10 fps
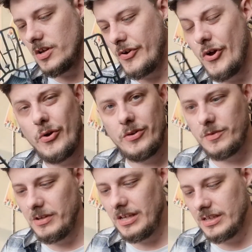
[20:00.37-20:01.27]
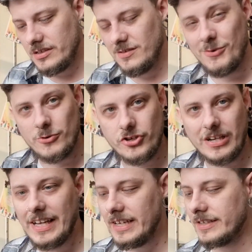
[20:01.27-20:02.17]
hurt me
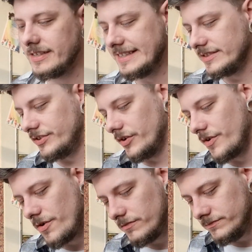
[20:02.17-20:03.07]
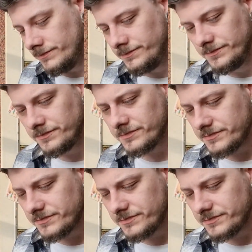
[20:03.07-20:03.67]
emotionally. So I